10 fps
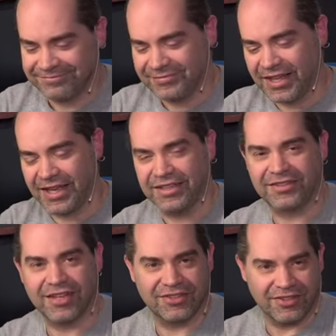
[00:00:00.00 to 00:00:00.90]
yeah, it's
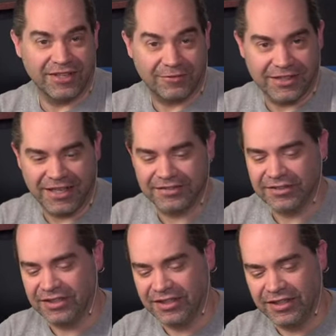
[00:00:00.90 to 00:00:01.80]
not designed for that.
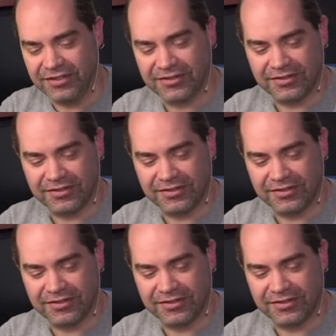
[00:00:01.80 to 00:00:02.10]
And,